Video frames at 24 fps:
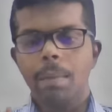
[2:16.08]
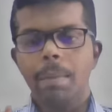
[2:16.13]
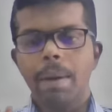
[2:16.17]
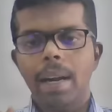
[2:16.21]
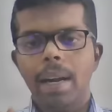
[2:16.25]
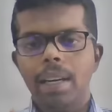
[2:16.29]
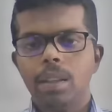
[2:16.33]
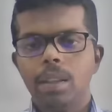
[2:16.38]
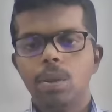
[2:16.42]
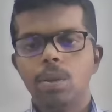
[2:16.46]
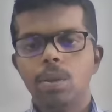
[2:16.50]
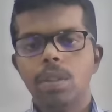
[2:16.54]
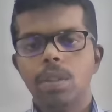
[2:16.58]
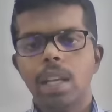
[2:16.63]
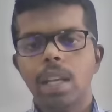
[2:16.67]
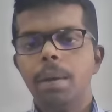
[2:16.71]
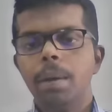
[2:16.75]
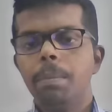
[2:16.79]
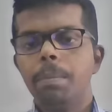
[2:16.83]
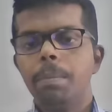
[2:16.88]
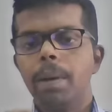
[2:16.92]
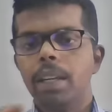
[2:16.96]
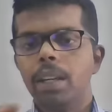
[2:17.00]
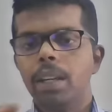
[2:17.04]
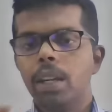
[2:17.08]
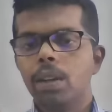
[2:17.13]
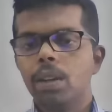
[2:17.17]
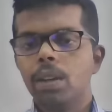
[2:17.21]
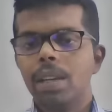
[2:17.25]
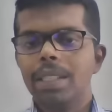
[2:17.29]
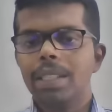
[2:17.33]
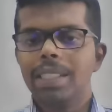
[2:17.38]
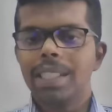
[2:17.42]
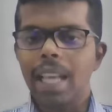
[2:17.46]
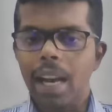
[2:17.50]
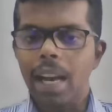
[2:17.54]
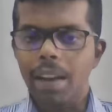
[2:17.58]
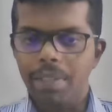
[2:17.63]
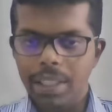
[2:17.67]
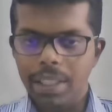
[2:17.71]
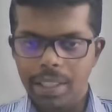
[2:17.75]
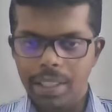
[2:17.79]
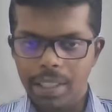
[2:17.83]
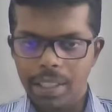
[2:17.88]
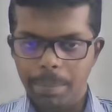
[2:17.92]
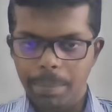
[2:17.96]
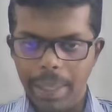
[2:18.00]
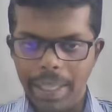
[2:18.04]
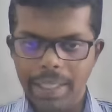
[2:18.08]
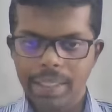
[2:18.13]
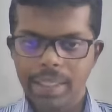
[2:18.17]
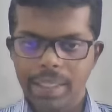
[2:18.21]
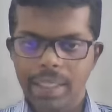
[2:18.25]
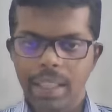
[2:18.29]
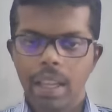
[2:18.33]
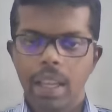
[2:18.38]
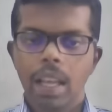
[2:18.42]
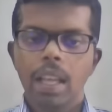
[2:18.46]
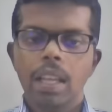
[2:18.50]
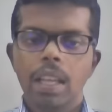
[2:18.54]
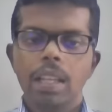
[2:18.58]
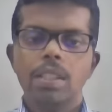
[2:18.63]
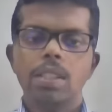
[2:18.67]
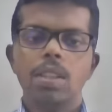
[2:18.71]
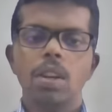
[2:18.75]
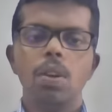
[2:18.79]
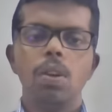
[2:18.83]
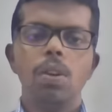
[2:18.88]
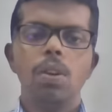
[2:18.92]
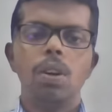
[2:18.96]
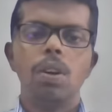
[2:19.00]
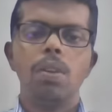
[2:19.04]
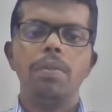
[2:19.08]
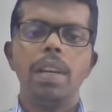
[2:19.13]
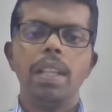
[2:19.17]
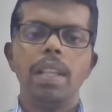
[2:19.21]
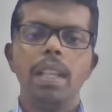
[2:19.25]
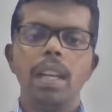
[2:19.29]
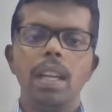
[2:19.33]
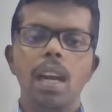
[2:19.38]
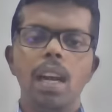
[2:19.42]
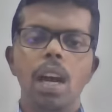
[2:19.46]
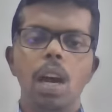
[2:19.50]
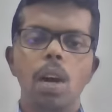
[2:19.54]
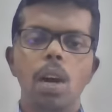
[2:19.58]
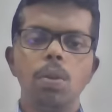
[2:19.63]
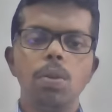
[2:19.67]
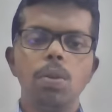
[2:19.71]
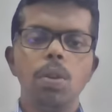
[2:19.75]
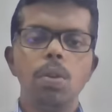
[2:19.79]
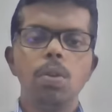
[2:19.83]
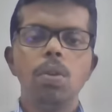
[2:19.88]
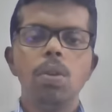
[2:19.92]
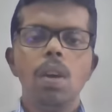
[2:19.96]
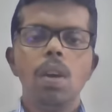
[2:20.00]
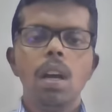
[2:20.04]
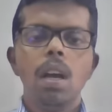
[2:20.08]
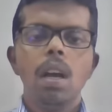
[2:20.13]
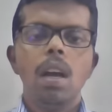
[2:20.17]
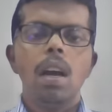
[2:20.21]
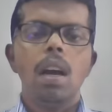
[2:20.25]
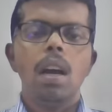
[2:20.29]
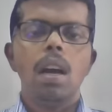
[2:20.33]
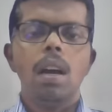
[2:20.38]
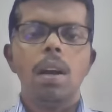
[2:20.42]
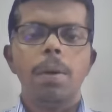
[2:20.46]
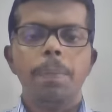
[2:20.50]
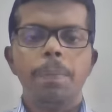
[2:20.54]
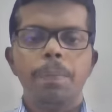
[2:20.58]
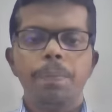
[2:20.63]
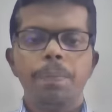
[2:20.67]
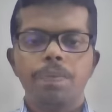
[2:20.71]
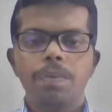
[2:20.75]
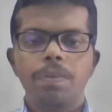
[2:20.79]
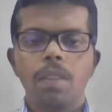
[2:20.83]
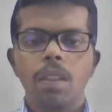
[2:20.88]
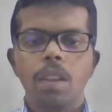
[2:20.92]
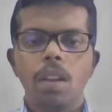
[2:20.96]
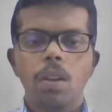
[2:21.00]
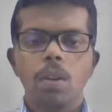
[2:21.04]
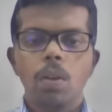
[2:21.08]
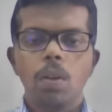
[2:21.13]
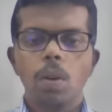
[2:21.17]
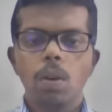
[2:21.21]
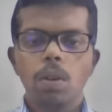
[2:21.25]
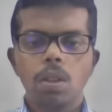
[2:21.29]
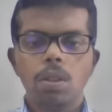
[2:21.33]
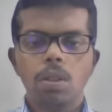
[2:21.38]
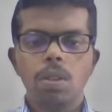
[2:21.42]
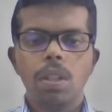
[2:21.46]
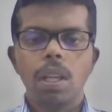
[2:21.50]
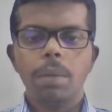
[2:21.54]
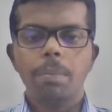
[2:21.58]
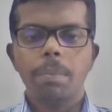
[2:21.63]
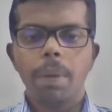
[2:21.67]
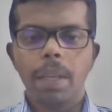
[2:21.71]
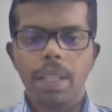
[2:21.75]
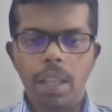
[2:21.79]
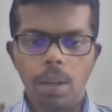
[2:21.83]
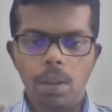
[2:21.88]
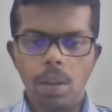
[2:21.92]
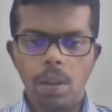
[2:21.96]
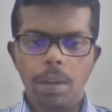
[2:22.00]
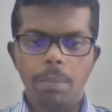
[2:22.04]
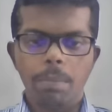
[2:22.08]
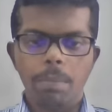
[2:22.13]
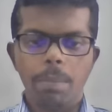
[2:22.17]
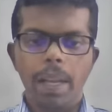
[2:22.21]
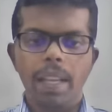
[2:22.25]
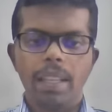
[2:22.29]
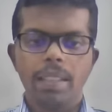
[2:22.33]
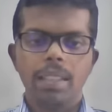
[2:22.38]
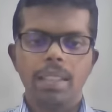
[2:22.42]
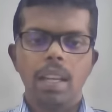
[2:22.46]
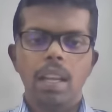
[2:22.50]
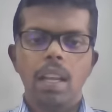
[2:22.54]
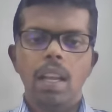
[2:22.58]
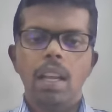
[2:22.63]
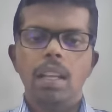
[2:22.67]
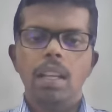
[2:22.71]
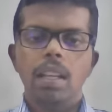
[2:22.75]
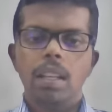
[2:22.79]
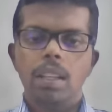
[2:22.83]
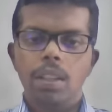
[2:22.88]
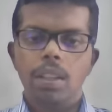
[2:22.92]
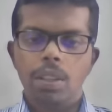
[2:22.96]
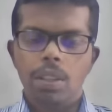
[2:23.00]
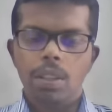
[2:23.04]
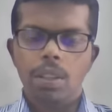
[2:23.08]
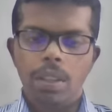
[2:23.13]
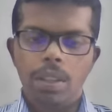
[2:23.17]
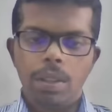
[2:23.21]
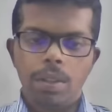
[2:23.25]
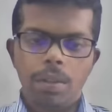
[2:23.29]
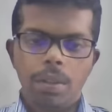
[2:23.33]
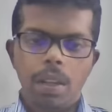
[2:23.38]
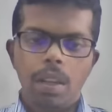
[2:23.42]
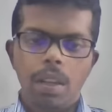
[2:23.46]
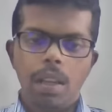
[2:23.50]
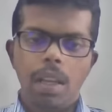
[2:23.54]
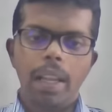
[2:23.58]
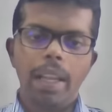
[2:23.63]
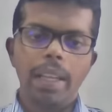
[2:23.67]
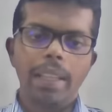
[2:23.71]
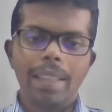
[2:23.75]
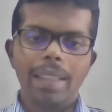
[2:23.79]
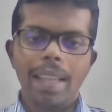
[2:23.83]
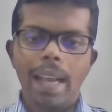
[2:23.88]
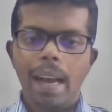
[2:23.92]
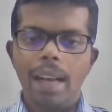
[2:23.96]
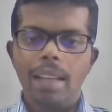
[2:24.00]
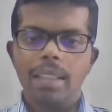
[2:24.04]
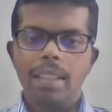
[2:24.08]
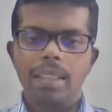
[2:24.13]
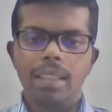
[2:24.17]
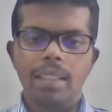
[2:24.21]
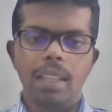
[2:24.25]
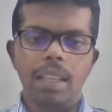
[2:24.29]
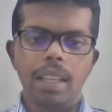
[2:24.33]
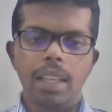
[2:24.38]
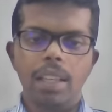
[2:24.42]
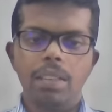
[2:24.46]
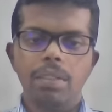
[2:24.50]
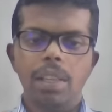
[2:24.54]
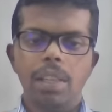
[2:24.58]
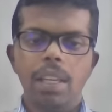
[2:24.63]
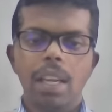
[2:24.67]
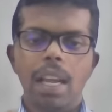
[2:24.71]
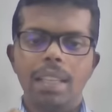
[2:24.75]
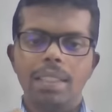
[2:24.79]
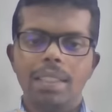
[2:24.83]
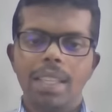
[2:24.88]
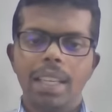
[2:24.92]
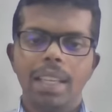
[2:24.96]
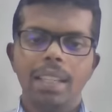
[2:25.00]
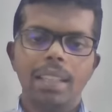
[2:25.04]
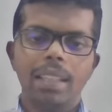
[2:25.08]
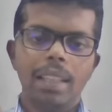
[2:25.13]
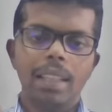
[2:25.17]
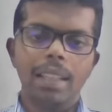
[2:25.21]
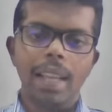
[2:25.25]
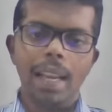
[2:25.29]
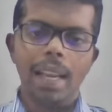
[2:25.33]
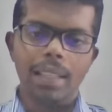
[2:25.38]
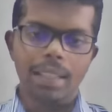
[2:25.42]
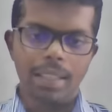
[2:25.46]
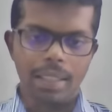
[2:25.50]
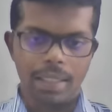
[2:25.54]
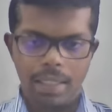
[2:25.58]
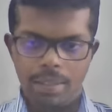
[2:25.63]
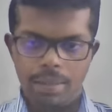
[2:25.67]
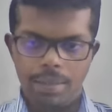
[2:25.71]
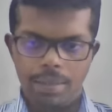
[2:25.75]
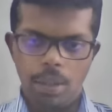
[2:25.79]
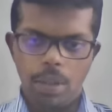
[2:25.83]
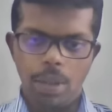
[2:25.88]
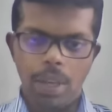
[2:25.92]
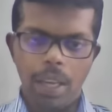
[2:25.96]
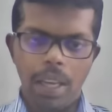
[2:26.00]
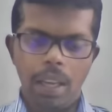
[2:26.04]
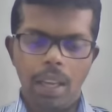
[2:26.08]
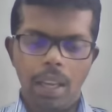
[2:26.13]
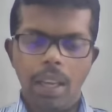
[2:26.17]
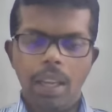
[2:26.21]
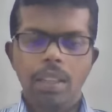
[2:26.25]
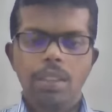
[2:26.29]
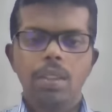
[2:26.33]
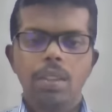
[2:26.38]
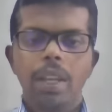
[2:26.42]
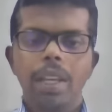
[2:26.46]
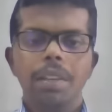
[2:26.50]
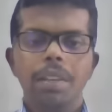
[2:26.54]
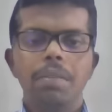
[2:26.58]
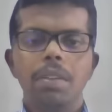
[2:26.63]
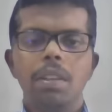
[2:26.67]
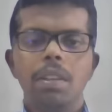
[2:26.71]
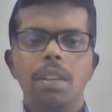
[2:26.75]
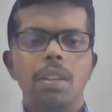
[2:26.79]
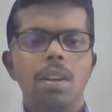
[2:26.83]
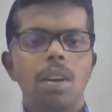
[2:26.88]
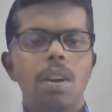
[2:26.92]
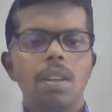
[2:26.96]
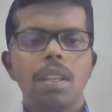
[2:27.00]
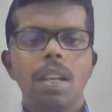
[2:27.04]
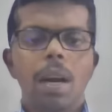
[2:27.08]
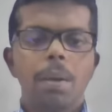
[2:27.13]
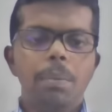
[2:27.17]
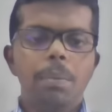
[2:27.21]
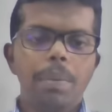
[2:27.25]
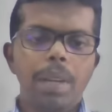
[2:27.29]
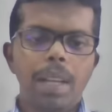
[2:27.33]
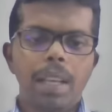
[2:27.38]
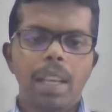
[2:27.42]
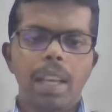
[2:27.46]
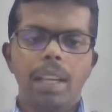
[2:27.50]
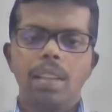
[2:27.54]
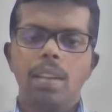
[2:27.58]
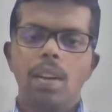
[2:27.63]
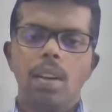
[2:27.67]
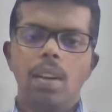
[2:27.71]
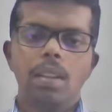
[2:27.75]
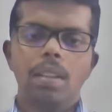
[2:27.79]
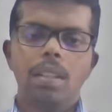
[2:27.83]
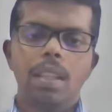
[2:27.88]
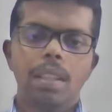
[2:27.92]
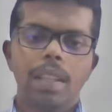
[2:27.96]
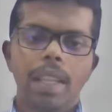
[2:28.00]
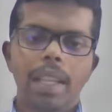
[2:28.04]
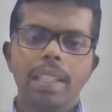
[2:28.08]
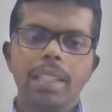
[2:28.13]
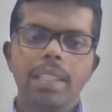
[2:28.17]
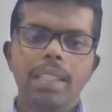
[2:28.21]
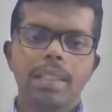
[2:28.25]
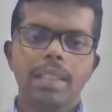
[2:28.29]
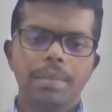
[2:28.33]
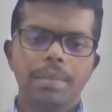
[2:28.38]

to the particular scavenger bees. So whether how to go to that particular place, like task, it will assign the task. Okay, so it will not communicate all the things.